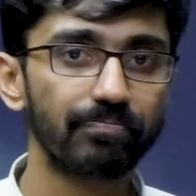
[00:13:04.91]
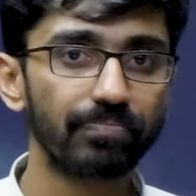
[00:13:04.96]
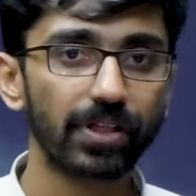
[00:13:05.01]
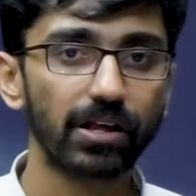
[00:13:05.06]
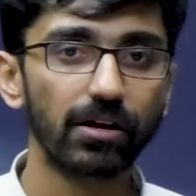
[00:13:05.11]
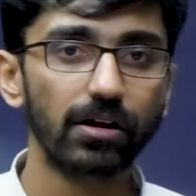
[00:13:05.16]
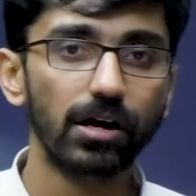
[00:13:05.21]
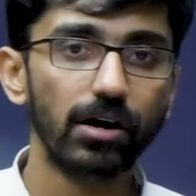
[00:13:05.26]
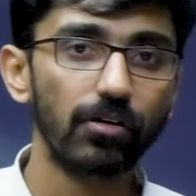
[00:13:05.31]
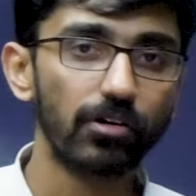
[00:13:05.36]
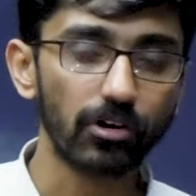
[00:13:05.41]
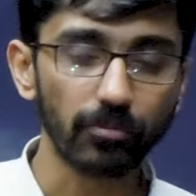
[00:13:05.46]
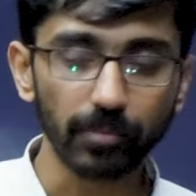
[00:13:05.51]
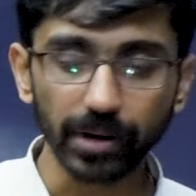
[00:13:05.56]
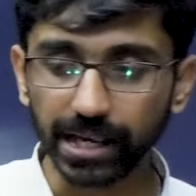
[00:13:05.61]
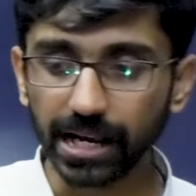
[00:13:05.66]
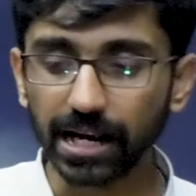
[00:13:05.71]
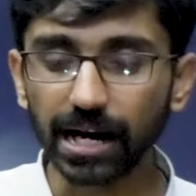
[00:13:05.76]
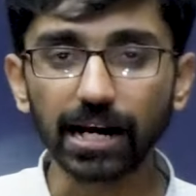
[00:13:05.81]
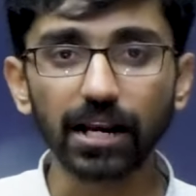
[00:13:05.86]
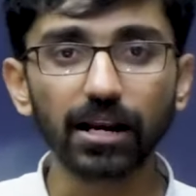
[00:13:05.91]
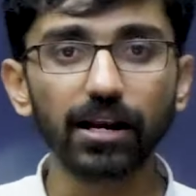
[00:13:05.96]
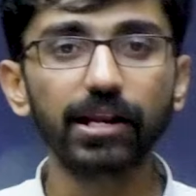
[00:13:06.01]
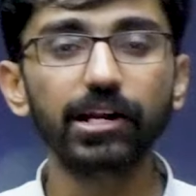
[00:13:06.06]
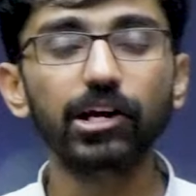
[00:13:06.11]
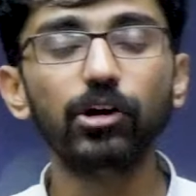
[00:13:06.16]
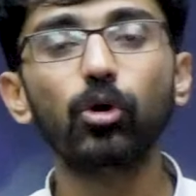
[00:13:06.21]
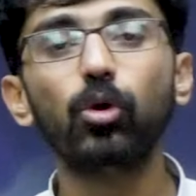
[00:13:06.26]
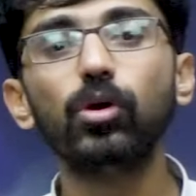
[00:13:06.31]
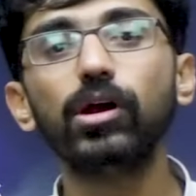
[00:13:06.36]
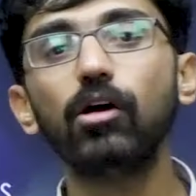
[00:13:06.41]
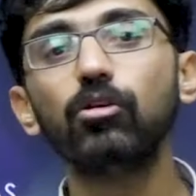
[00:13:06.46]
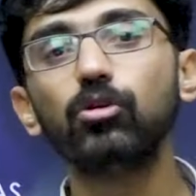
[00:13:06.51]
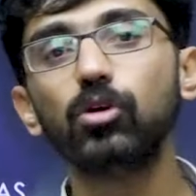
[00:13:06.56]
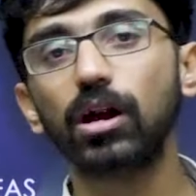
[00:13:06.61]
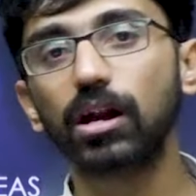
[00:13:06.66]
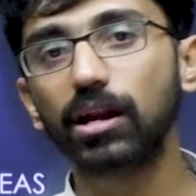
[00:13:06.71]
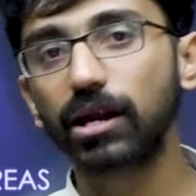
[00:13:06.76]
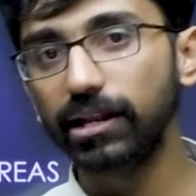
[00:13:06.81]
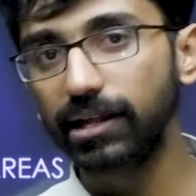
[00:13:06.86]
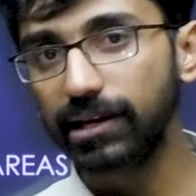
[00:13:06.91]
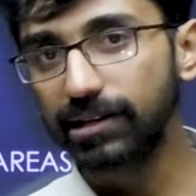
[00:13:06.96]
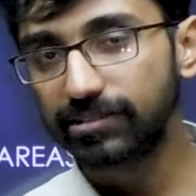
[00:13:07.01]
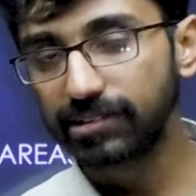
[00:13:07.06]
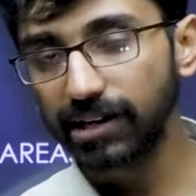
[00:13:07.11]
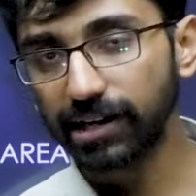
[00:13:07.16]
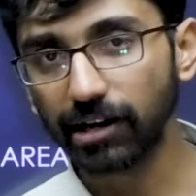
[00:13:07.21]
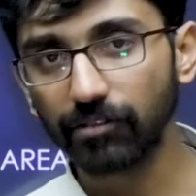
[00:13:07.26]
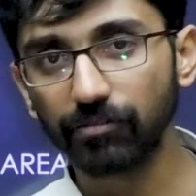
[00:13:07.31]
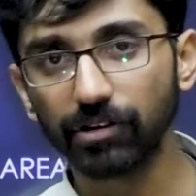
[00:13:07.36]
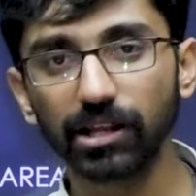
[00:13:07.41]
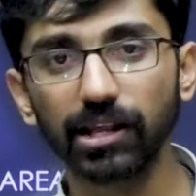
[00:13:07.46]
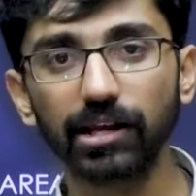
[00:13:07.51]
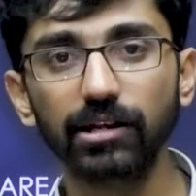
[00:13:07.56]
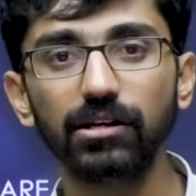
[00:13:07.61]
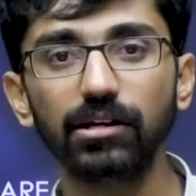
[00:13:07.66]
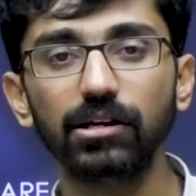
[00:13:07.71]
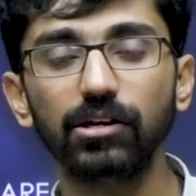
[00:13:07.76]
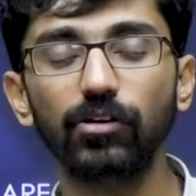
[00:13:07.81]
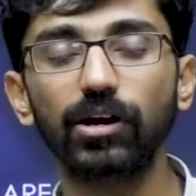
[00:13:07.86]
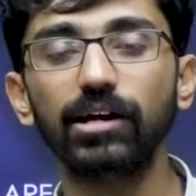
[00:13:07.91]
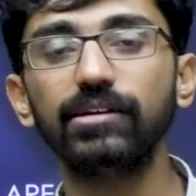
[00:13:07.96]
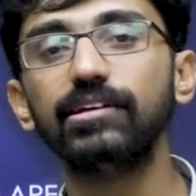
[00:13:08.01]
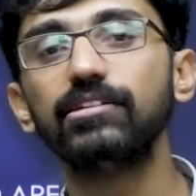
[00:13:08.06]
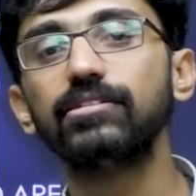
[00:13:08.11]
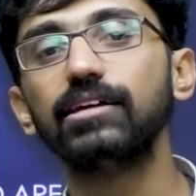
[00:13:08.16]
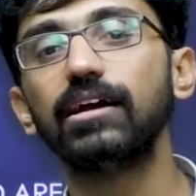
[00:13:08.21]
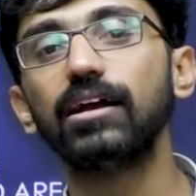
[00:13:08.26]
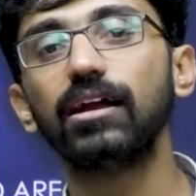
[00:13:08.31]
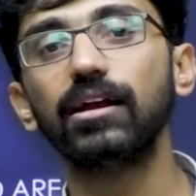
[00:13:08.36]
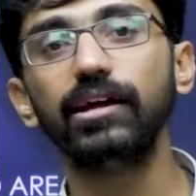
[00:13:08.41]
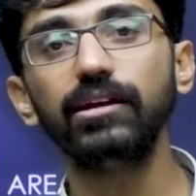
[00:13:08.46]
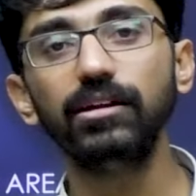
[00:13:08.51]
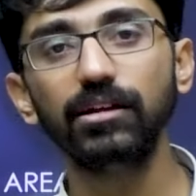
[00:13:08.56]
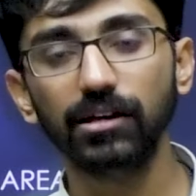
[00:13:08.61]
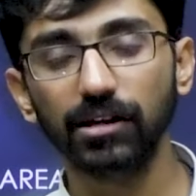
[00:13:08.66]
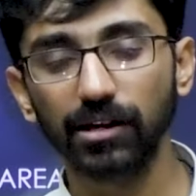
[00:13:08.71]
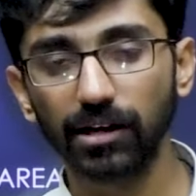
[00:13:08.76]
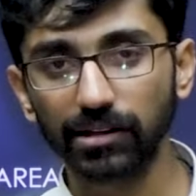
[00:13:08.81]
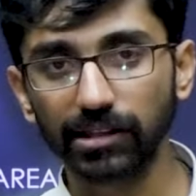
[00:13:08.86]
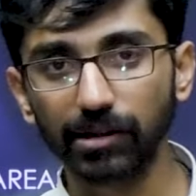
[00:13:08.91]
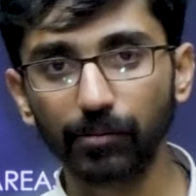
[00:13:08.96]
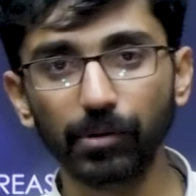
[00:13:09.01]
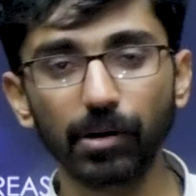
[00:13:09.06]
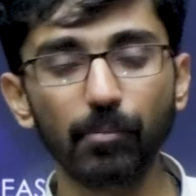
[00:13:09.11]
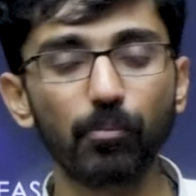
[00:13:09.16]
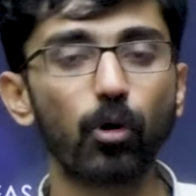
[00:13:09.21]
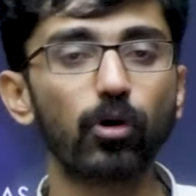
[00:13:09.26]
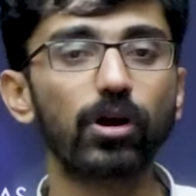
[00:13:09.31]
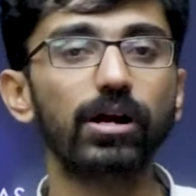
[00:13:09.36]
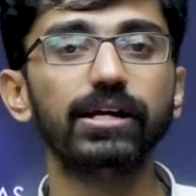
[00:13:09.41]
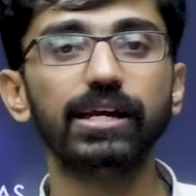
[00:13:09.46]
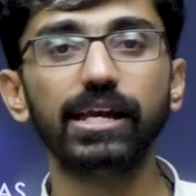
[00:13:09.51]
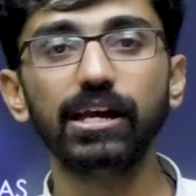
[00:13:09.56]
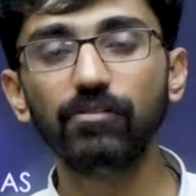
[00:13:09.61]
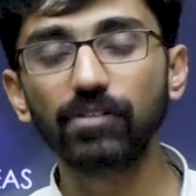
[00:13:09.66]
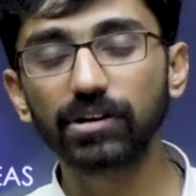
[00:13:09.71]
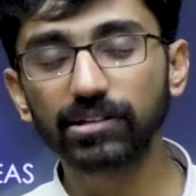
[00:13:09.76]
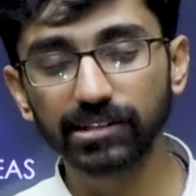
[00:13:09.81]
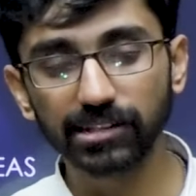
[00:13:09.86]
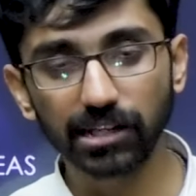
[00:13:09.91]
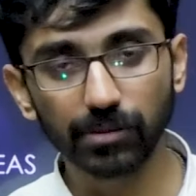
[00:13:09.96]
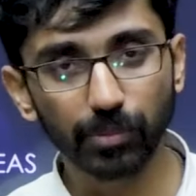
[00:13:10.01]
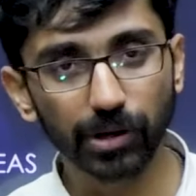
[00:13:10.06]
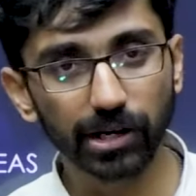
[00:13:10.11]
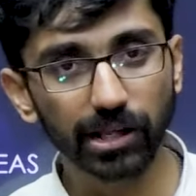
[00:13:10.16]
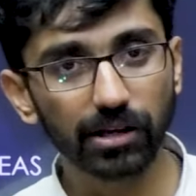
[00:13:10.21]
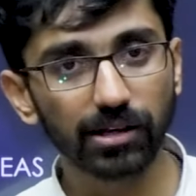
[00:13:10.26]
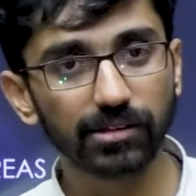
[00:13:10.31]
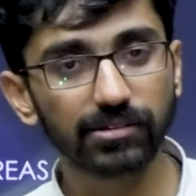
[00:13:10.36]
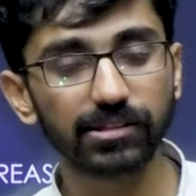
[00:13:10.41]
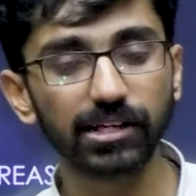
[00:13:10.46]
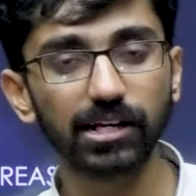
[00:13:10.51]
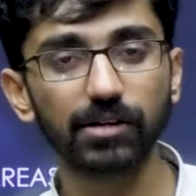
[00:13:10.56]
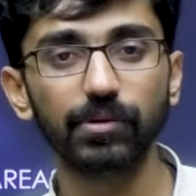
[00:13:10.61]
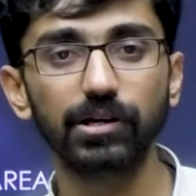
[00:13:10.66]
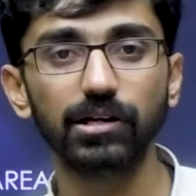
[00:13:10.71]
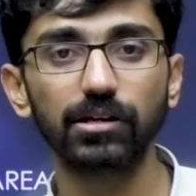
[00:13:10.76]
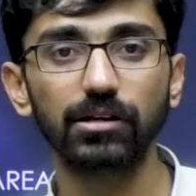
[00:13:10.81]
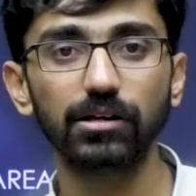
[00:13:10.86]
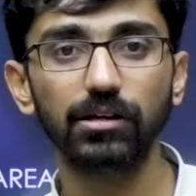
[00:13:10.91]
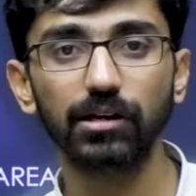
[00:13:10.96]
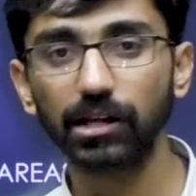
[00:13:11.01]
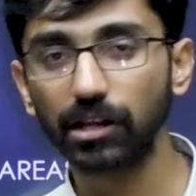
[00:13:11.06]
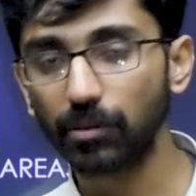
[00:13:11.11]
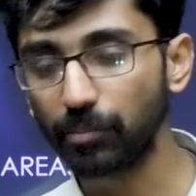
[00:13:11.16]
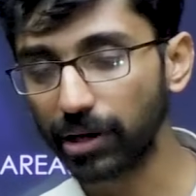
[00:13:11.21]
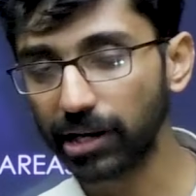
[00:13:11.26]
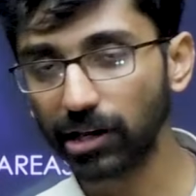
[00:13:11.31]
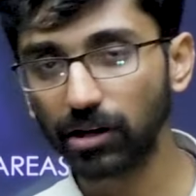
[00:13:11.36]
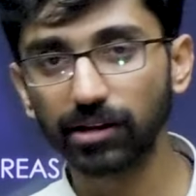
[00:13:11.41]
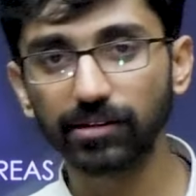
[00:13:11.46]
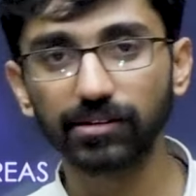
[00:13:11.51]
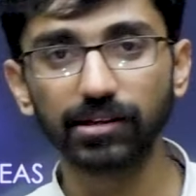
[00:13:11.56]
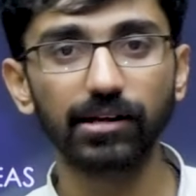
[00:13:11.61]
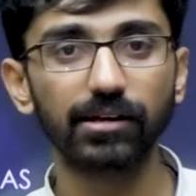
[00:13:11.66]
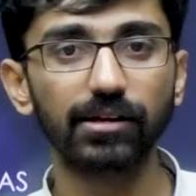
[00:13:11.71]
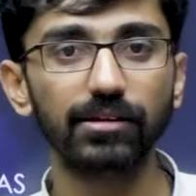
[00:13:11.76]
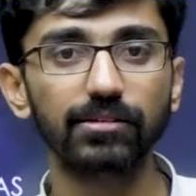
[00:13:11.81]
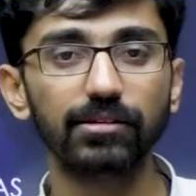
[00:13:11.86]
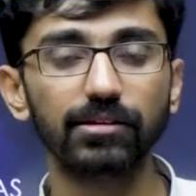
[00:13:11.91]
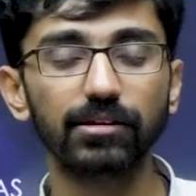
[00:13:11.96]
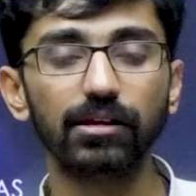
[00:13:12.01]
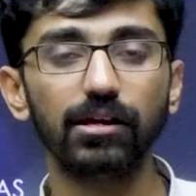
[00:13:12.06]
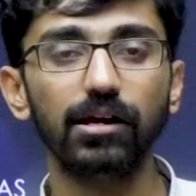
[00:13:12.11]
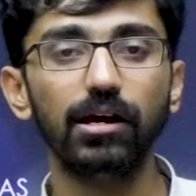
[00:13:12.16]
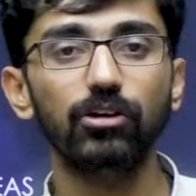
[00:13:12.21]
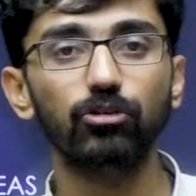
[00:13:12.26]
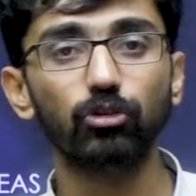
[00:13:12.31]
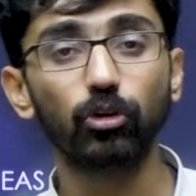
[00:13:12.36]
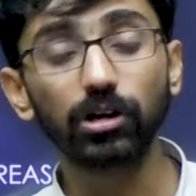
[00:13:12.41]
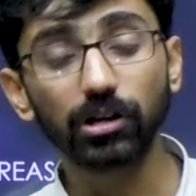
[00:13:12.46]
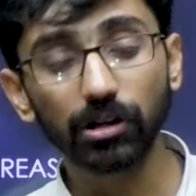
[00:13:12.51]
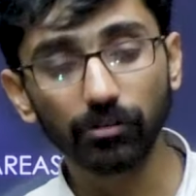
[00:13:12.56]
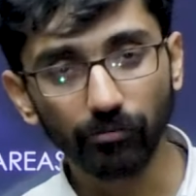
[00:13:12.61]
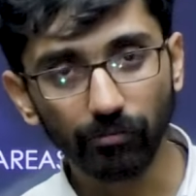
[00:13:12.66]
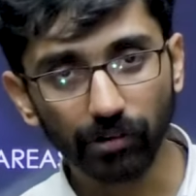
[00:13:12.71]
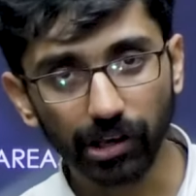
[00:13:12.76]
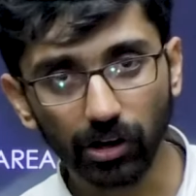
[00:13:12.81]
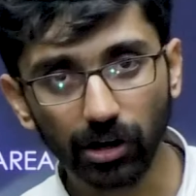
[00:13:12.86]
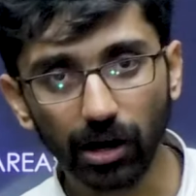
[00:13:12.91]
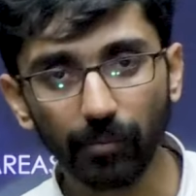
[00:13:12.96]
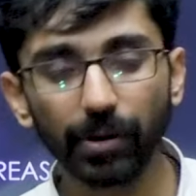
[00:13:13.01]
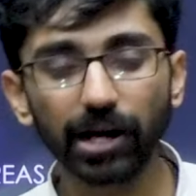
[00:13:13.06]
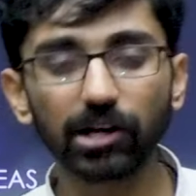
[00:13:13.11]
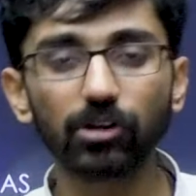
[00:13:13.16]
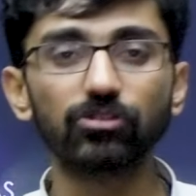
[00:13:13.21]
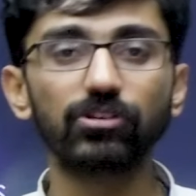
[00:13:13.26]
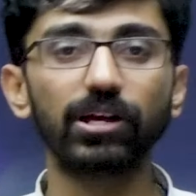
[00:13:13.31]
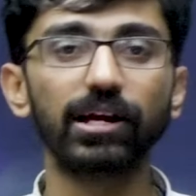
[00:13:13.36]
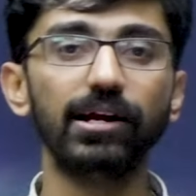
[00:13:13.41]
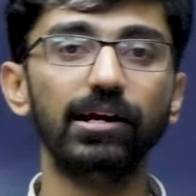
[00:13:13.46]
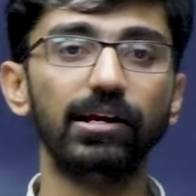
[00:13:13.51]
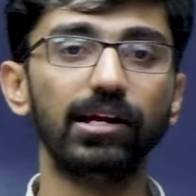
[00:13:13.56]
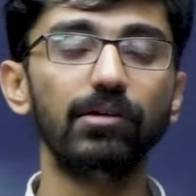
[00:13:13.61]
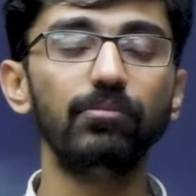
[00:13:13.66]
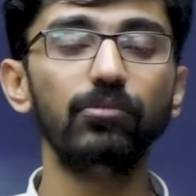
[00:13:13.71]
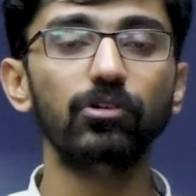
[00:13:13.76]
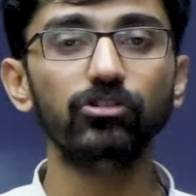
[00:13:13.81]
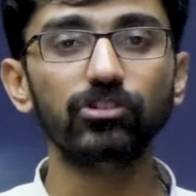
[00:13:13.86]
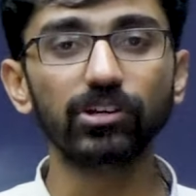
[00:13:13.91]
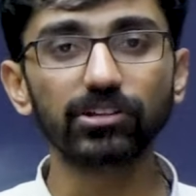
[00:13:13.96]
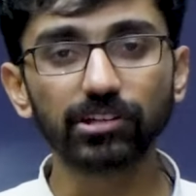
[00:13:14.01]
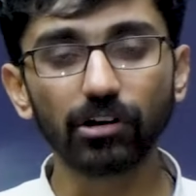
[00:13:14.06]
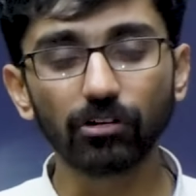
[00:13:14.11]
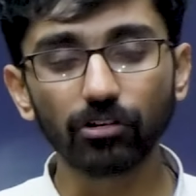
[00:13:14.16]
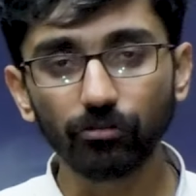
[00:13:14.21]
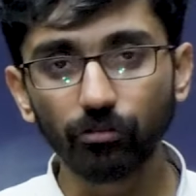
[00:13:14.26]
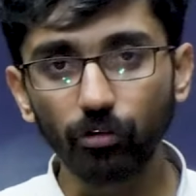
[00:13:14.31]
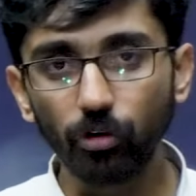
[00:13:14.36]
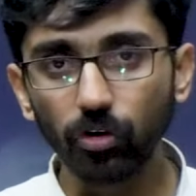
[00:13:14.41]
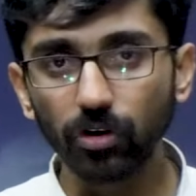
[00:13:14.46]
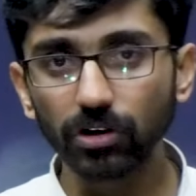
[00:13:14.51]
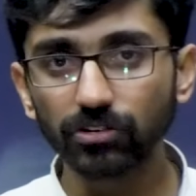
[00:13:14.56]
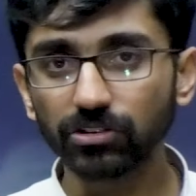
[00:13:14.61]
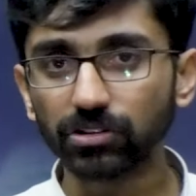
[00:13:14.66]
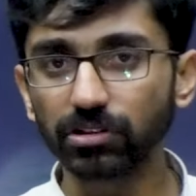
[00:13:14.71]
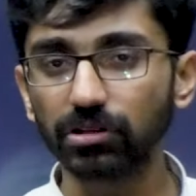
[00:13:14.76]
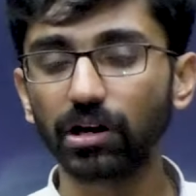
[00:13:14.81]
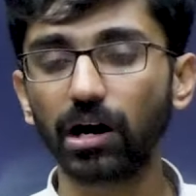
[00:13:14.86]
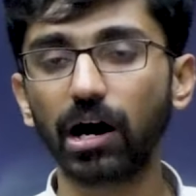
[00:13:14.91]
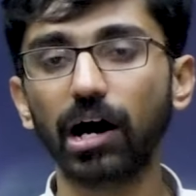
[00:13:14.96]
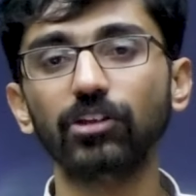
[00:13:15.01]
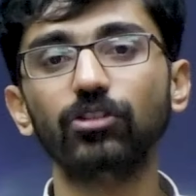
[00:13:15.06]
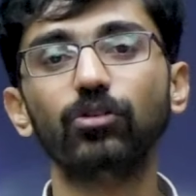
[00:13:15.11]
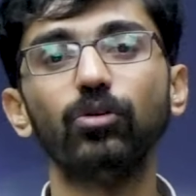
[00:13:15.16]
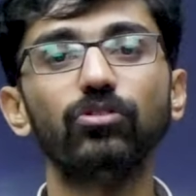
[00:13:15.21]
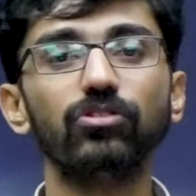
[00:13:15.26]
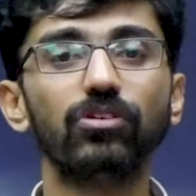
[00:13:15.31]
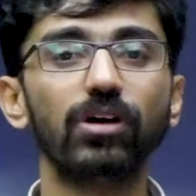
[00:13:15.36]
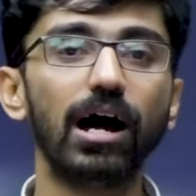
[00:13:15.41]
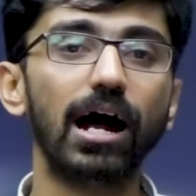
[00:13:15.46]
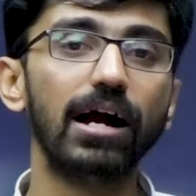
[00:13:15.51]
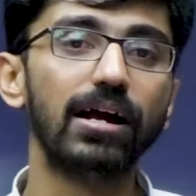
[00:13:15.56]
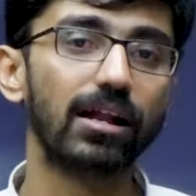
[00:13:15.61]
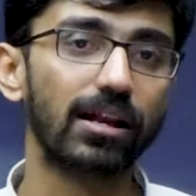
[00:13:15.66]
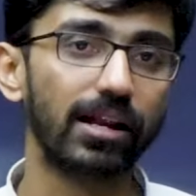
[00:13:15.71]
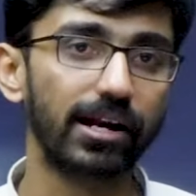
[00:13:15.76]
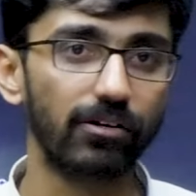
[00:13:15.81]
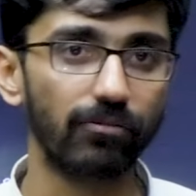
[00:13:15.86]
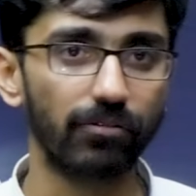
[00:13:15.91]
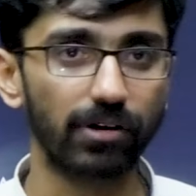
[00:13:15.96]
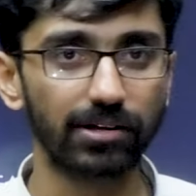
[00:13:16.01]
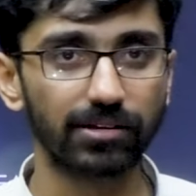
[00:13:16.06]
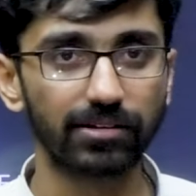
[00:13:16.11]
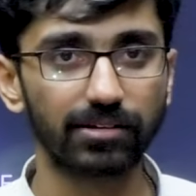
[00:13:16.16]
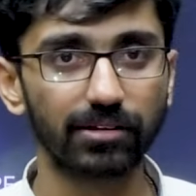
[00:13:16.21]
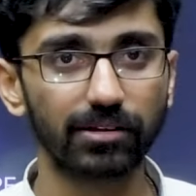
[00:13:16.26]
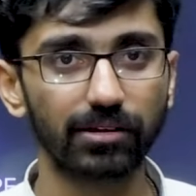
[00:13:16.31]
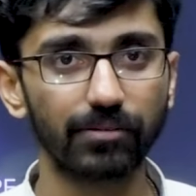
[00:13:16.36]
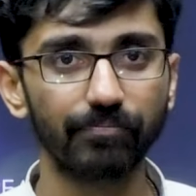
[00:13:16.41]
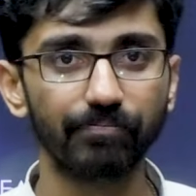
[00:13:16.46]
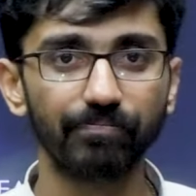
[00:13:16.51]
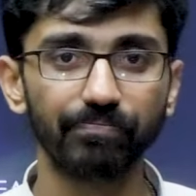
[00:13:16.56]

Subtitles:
When you're making underline, you don't have to underline each and every line. You can just underline the important keywords in that particular statement, in a particular sentence. So that when you come back to second time, you just have to focus on those underlined words.